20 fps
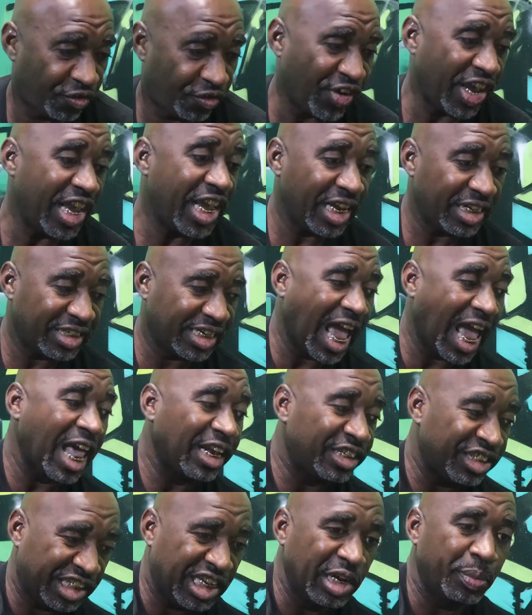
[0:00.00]
The feds
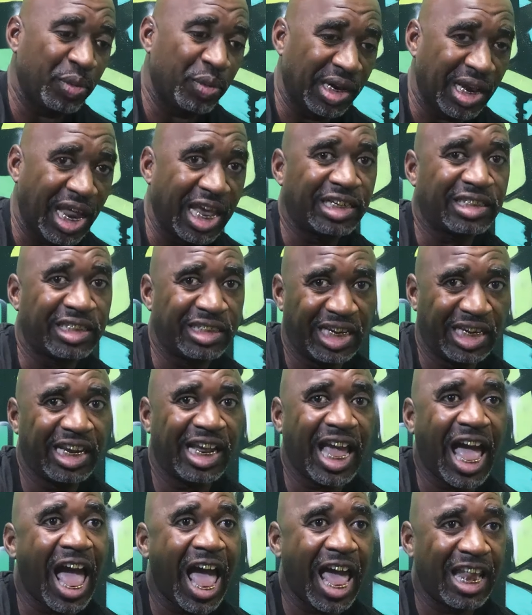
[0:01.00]
got
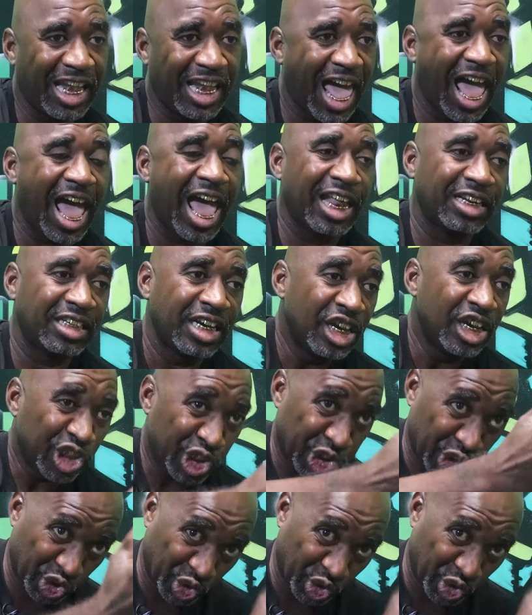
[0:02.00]
stipulations and guidelines,